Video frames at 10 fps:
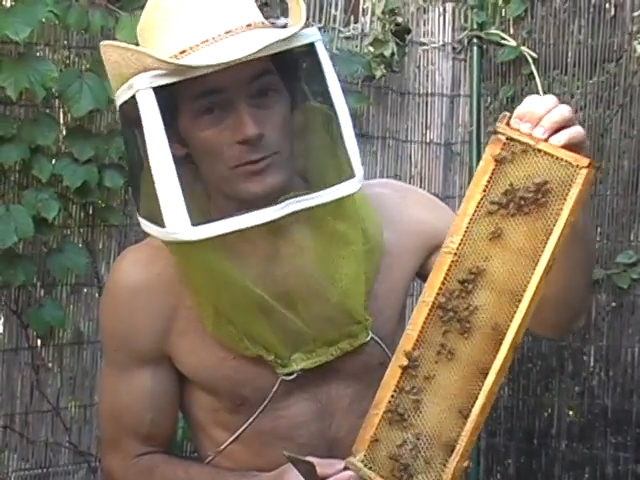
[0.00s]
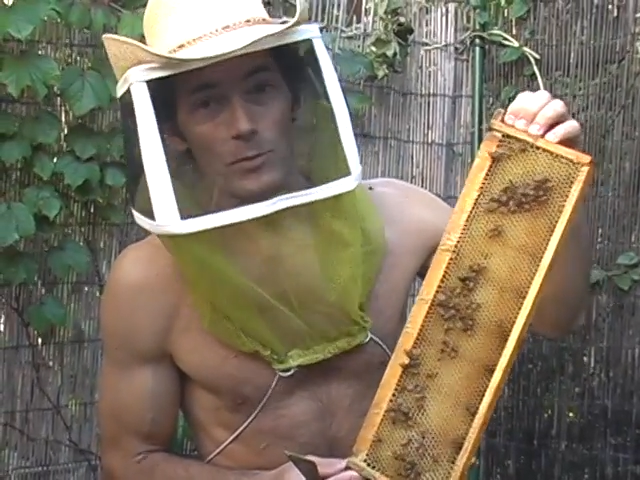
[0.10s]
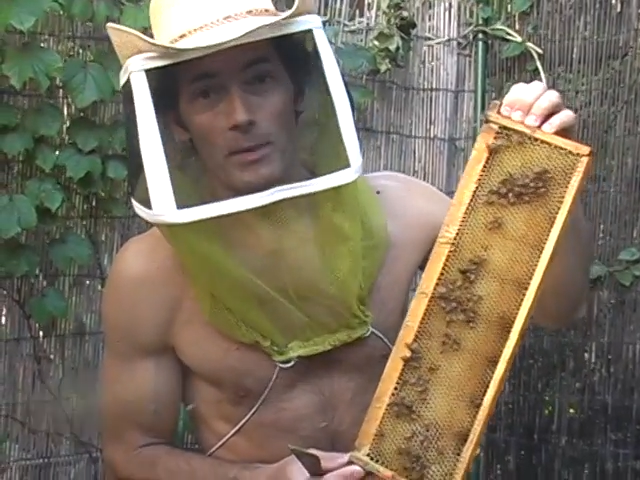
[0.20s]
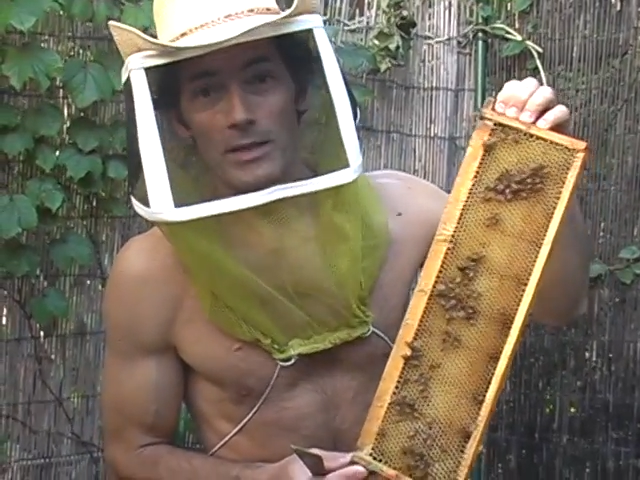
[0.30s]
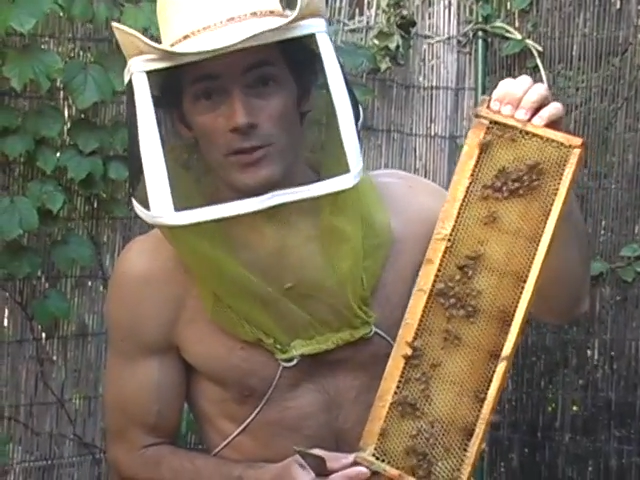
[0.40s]

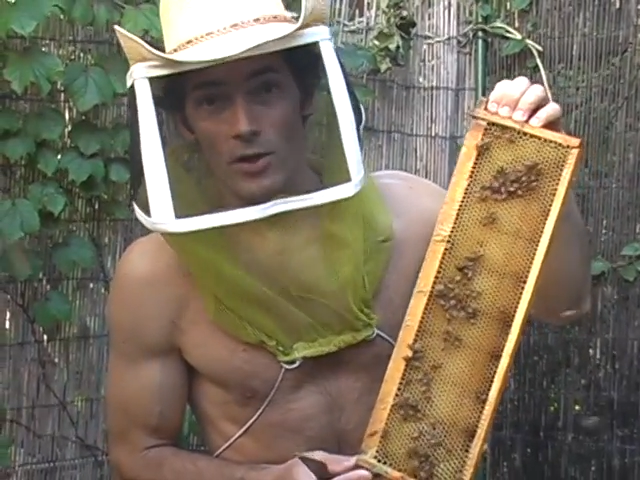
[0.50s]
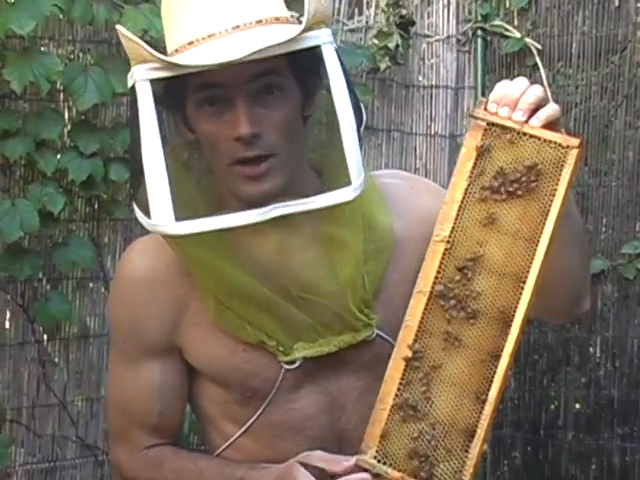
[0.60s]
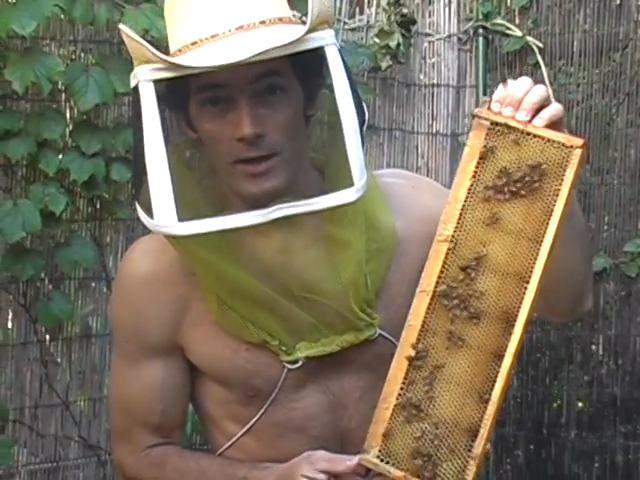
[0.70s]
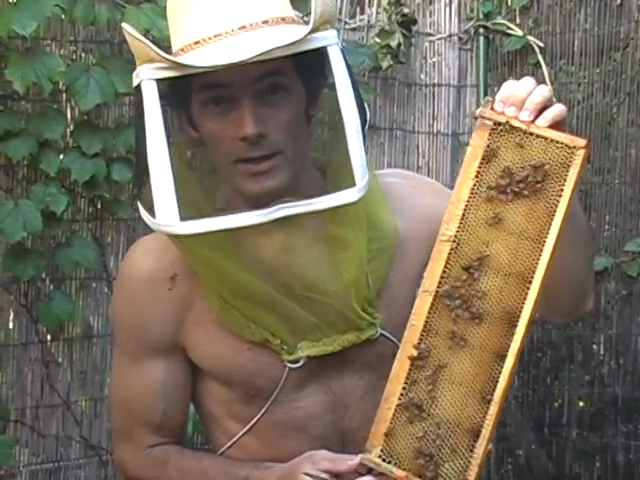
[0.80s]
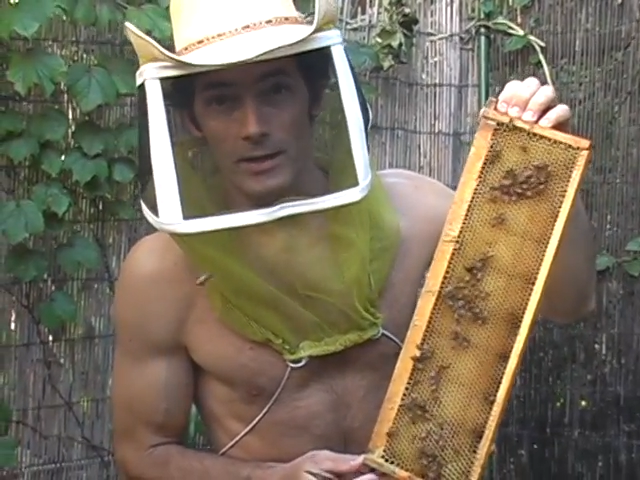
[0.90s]
what makes our
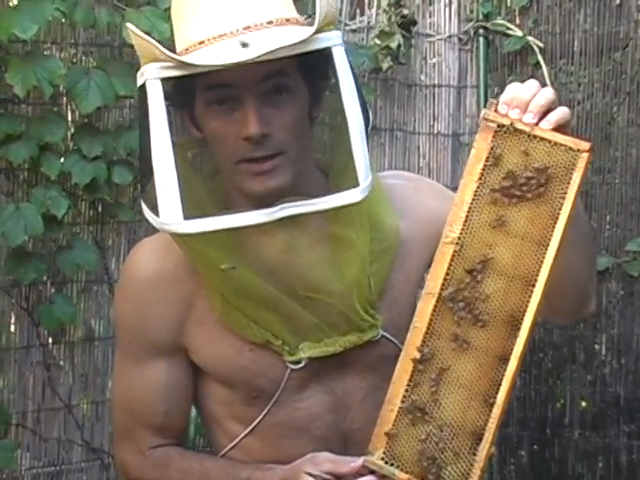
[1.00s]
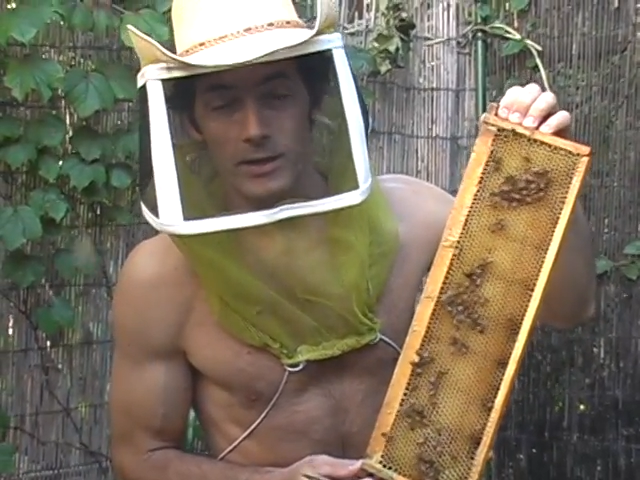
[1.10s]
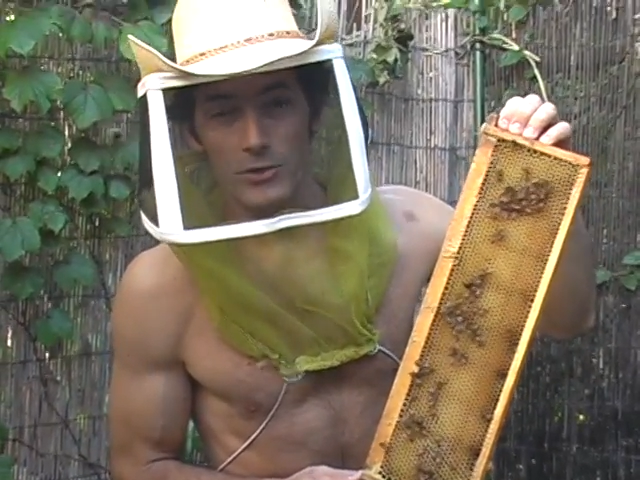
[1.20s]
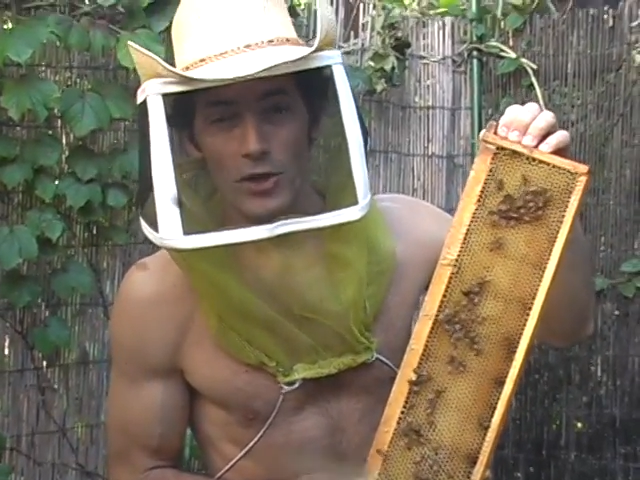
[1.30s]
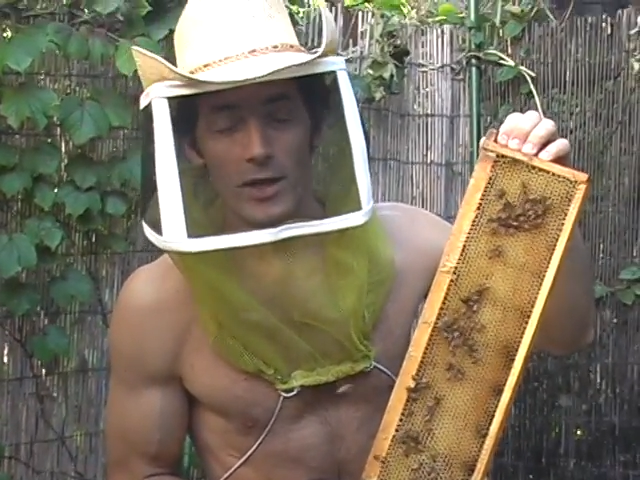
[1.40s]
honey.
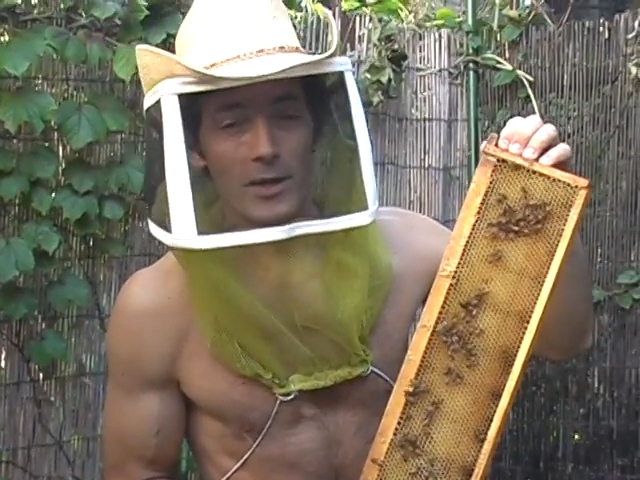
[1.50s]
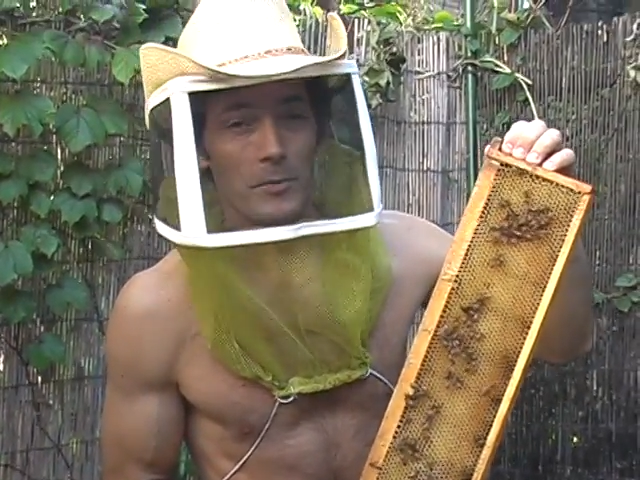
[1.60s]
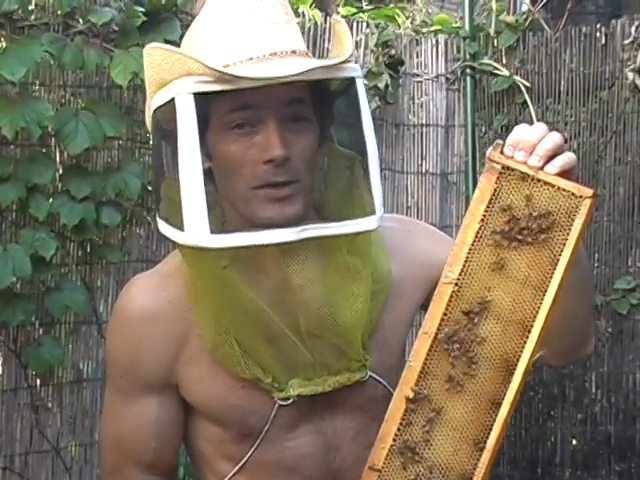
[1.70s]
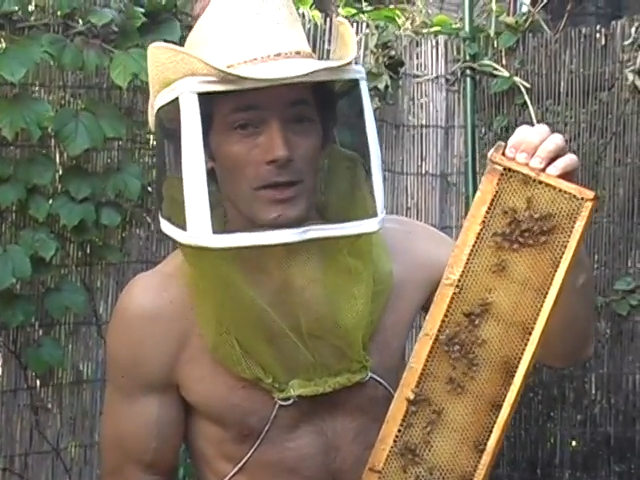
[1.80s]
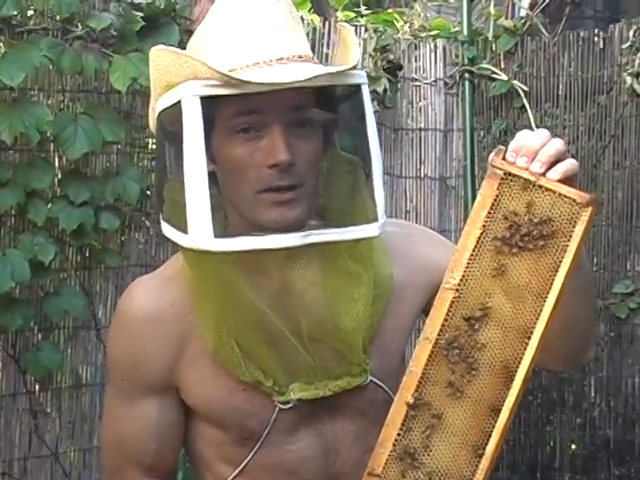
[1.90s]
Each
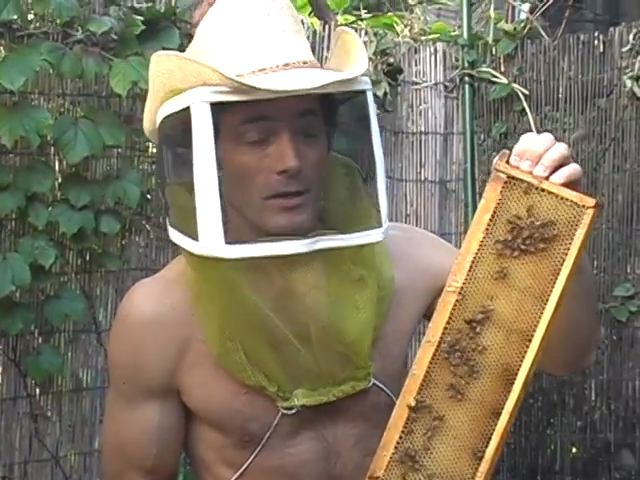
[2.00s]
honeybee